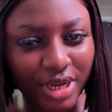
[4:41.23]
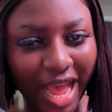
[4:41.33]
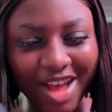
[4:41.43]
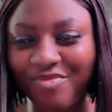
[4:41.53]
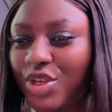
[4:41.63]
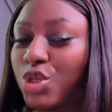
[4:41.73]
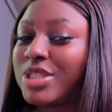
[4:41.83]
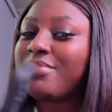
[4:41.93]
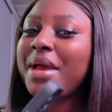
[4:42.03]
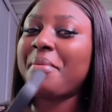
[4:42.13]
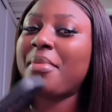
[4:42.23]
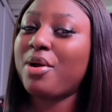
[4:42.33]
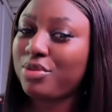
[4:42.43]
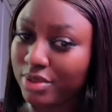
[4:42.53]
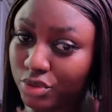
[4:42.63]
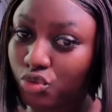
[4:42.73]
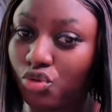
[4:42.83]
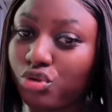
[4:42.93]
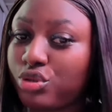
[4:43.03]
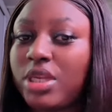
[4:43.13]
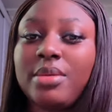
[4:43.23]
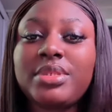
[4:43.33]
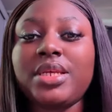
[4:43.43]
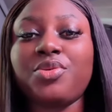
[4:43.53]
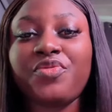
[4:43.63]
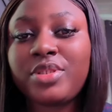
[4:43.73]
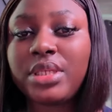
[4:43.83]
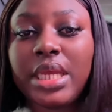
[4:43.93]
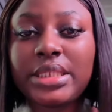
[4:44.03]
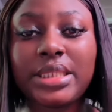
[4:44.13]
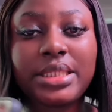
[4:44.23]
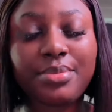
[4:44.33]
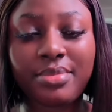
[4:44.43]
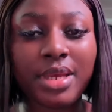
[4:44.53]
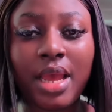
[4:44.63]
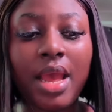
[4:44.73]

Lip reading: I've been using my mouth to go to the MTN office to get a SIM.